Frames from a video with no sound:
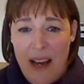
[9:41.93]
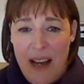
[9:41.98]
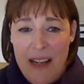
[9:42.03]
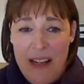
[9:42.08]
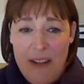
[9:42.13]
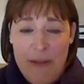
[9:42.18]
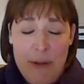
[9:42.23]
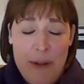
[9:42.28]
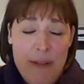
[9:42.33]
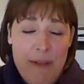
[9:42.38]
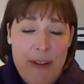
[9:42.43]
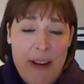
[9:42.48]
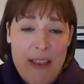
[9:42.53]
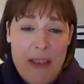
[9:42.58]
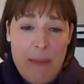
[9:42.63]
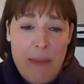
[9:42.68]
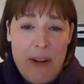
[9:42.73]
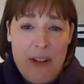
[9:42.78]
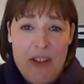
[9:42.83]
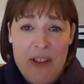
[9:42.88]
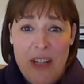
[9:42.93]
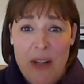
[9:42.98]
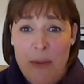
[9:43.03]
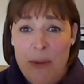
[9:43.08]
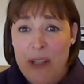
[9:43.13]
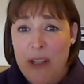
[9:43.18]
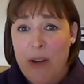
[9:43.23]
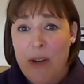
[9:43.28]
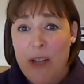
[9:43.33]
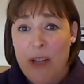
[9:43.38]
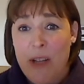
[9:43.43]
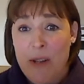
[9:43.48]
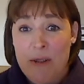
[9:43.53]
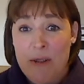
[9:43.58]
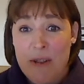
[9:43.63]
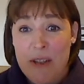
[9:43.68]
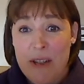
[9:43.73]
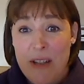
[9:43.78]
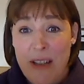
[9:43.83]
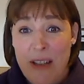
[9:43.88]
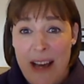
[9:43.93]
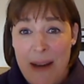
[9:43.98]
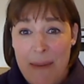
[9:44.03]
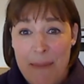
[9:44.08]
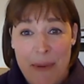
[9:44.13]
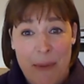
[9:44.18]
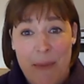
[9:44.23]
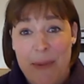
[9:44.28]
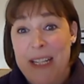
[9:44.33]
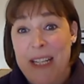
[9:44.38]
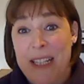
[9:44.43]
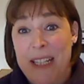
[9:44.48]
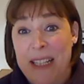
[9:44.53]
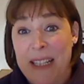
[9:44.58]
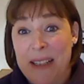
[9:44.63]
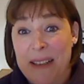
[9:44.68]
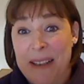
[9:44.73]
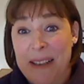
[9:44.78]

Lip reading: And if we'd have had the budget, we'd have got you to do that, but we didn't.